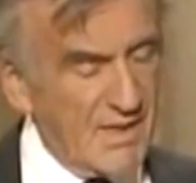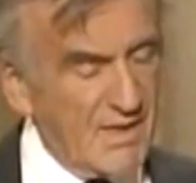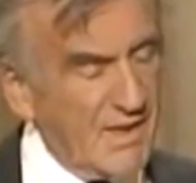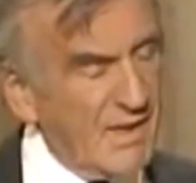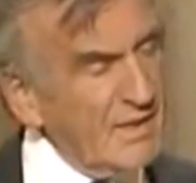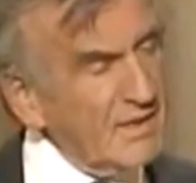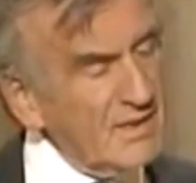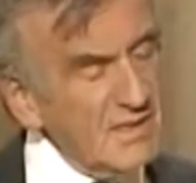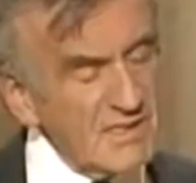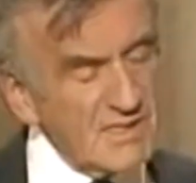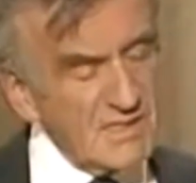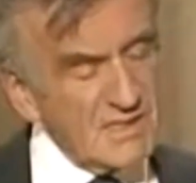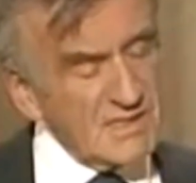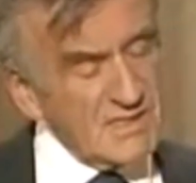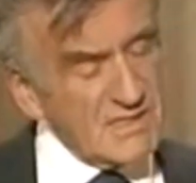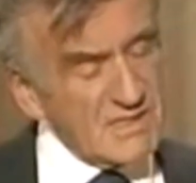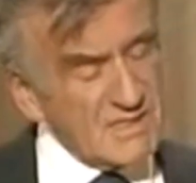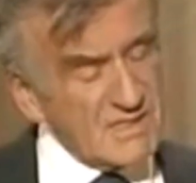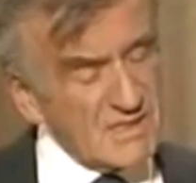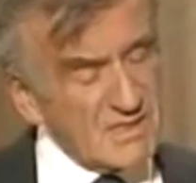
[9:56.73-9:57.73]
And this
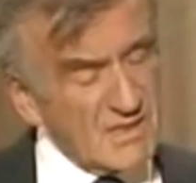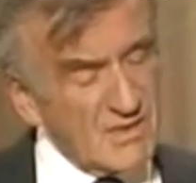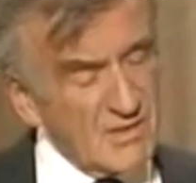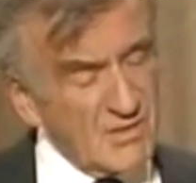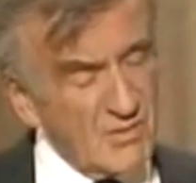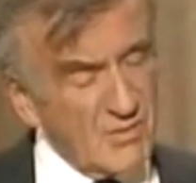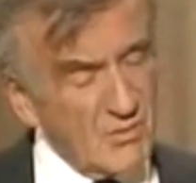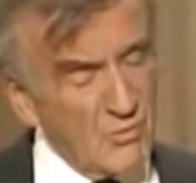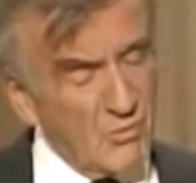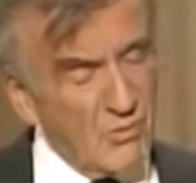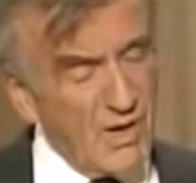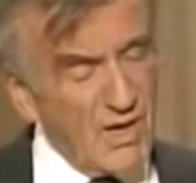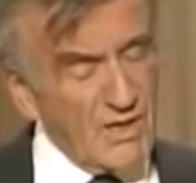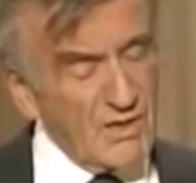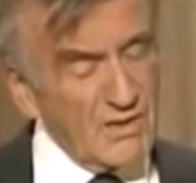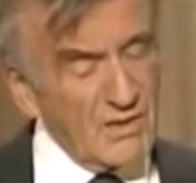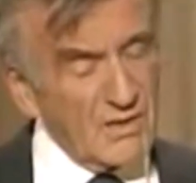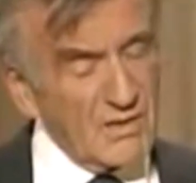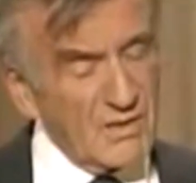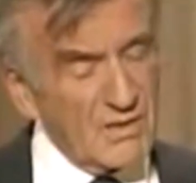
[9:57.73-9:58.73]
is
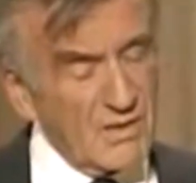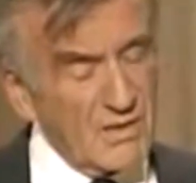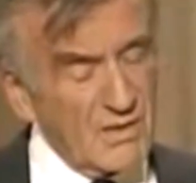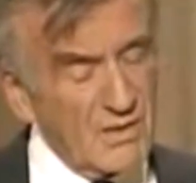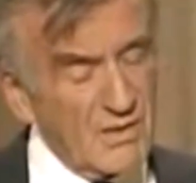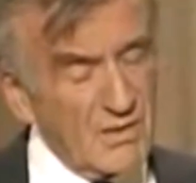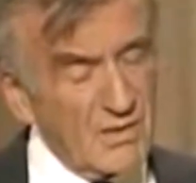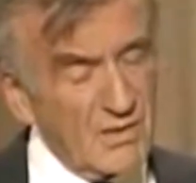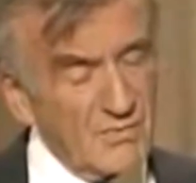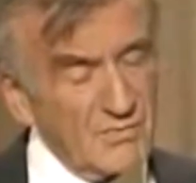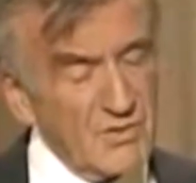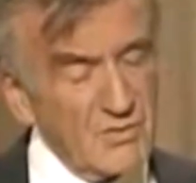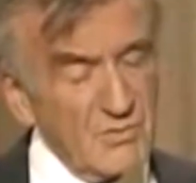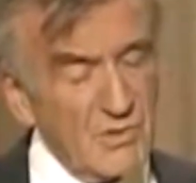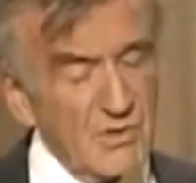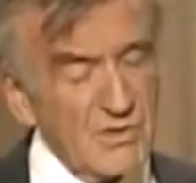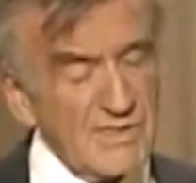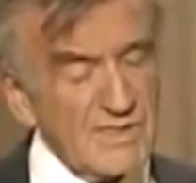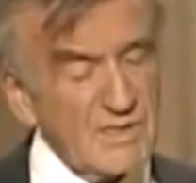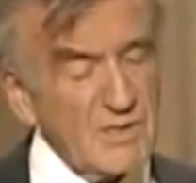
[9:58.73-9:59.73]
one of the
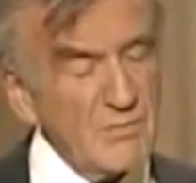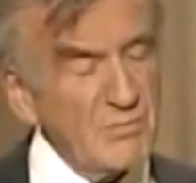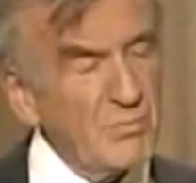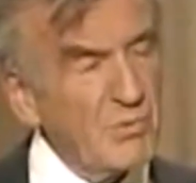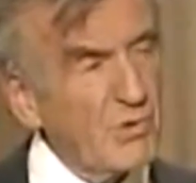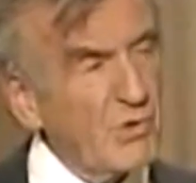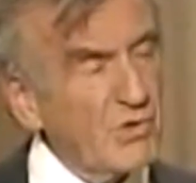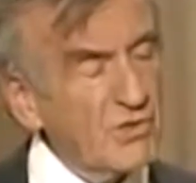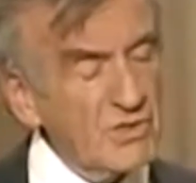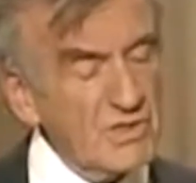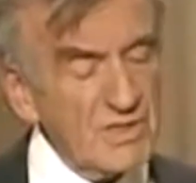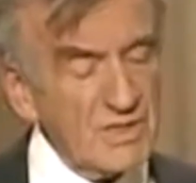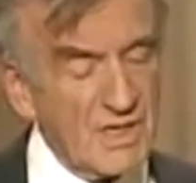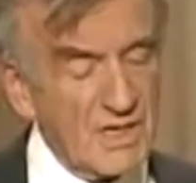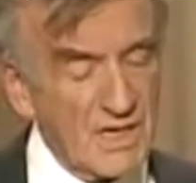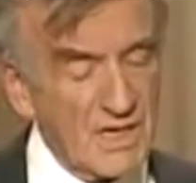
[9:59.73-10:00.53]
most important